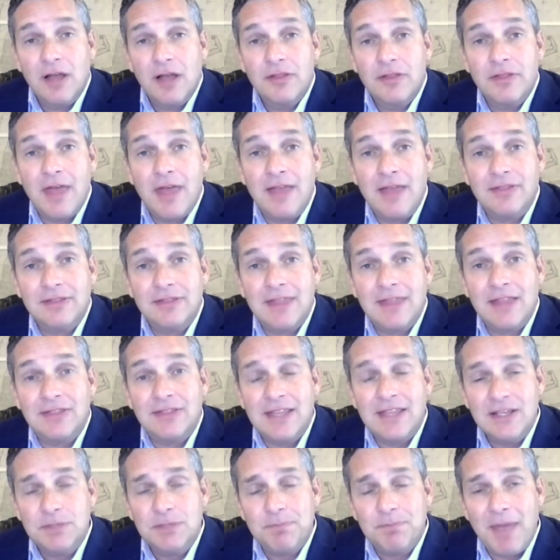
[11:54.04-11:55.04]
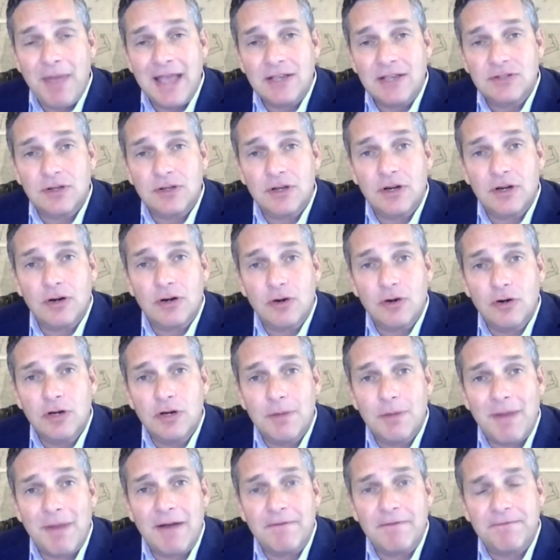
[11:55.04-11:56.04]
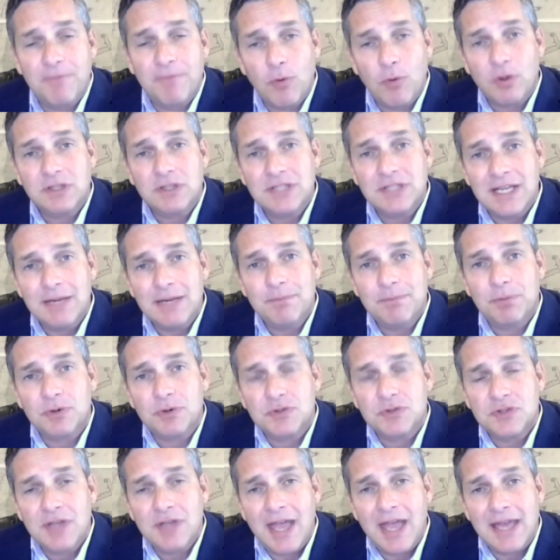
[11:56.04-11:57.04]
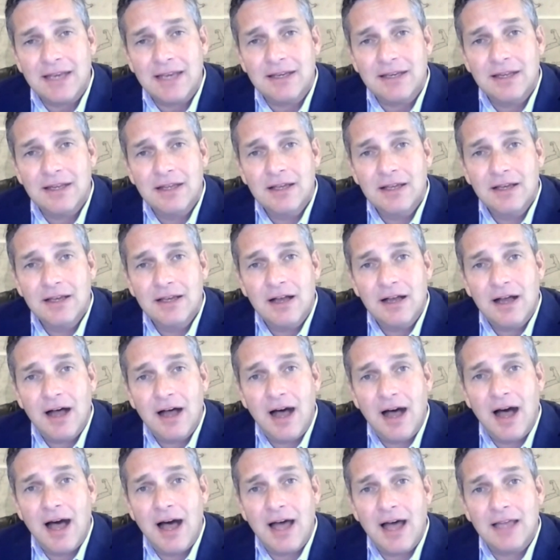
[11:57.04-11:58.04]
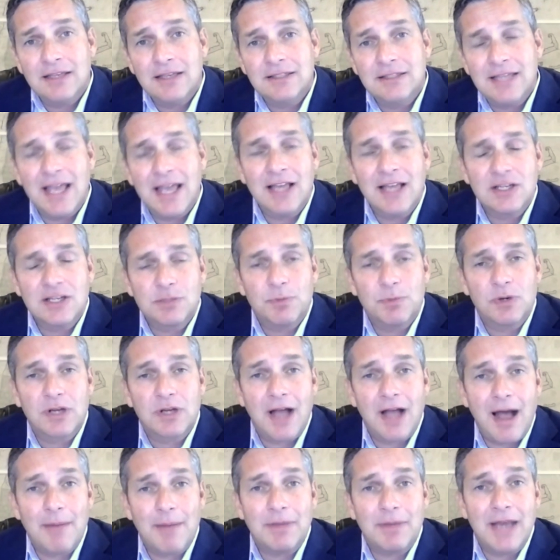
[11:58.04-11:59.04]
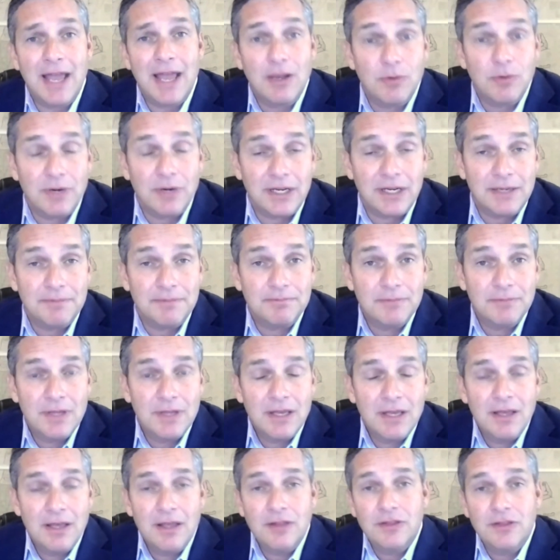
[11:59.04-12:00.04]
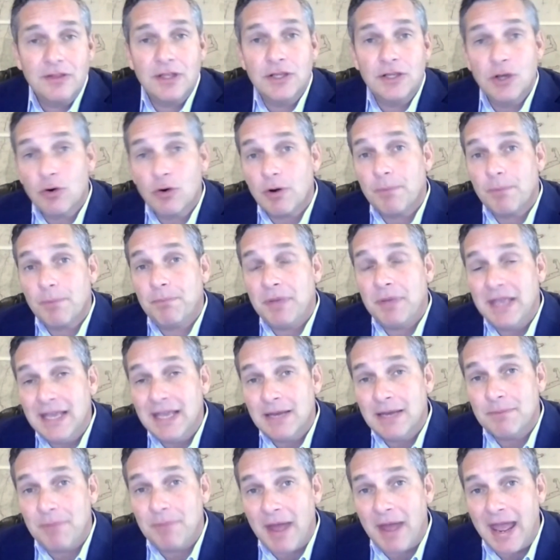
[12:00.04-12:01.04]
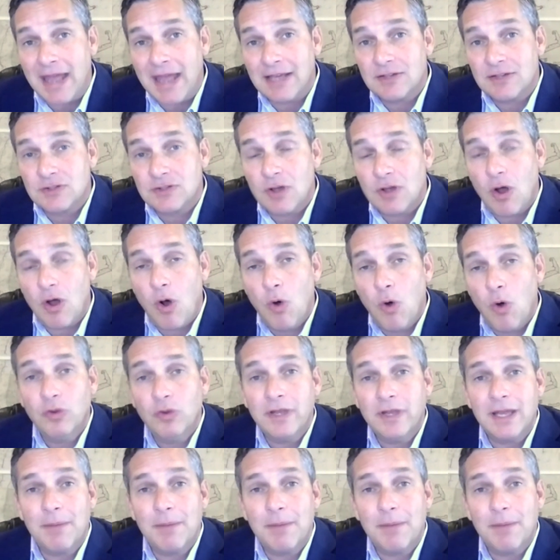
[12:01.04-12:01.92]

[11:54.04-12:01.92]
that these banks are going to earn about 14% on tangible common equity. The European banks, only